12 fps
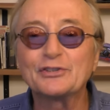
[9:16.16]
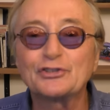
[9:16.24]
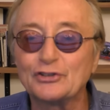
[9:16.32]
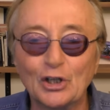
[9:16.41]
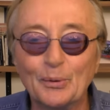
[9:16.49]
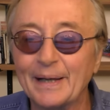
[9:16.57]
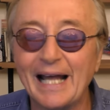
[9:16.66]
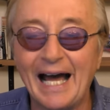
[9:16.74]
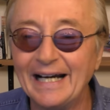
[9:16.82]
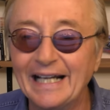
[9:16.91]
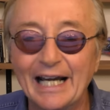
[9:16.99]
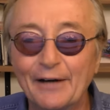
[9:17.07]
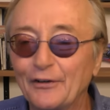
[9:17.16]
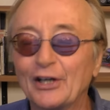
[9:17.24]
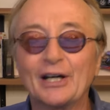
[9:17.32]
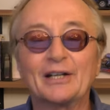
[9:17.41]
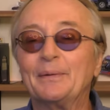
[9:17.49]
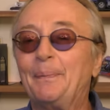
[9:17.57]
a stupid idea if you're
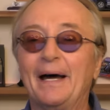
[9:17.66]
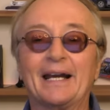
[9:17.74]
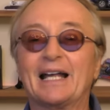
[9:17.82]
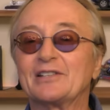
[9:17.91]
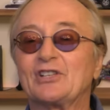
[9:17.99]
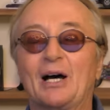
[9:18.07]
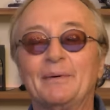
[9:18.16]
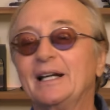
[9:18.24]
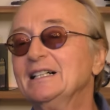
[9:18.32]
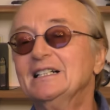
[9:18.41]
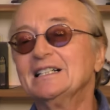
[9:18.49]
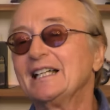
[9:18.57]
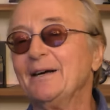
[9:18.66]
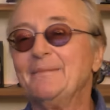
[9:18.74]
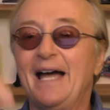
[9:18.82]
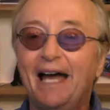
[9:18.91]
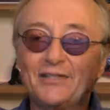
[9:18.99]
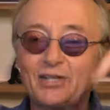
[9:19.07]
going to depend on something. Can you
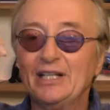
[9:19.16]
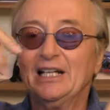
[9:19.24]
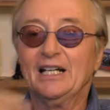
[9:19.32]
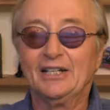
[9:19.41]
imagine?